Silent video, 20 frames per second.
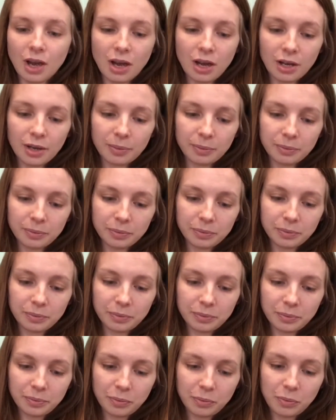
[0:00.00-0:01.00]
Um,
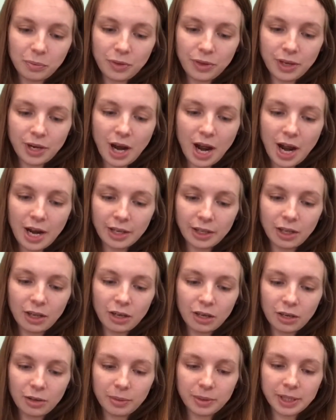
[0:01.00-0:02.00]
with an eye
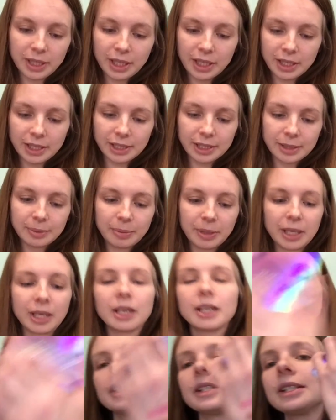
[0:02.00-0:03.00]
look with this
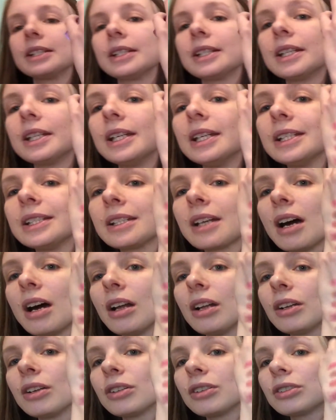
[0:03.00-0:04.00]
because these
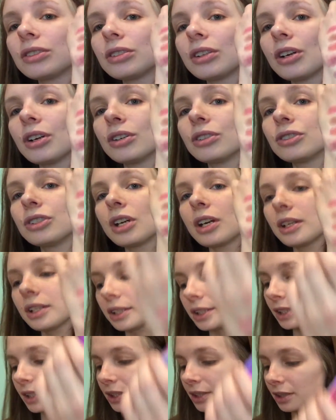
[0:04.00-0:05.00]
colors are
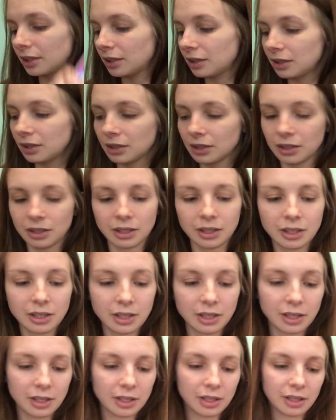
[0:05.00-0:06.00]
just
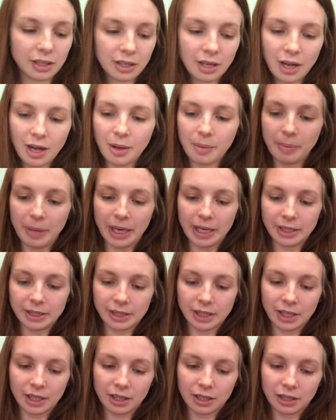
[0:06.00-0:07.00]

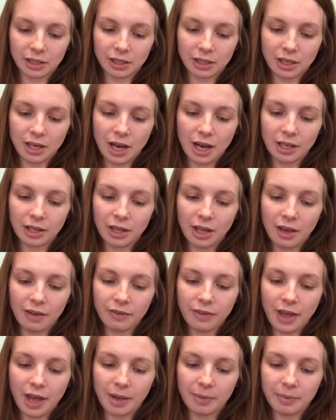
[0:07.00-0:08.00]
amazing. I
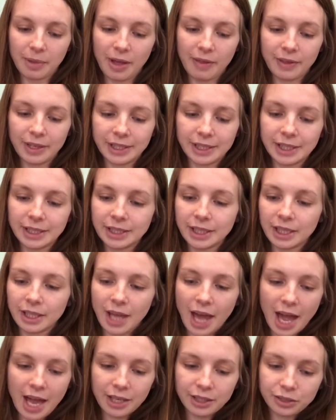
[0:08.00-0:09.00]
love them. And this is the
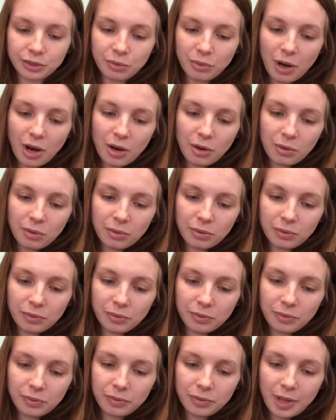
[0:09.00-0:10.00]
last row.
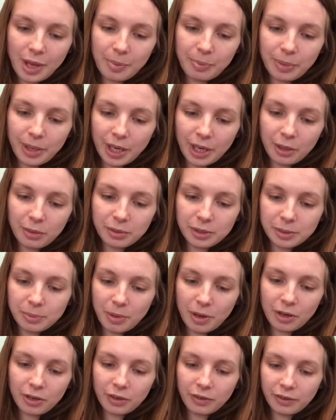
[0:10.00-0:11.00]
That pink was
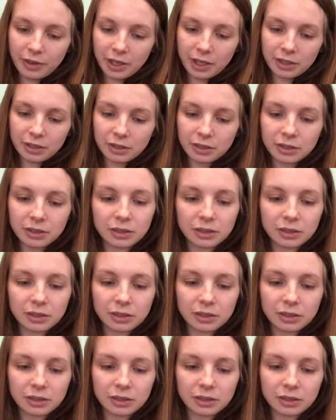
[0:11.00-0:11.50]
part of it.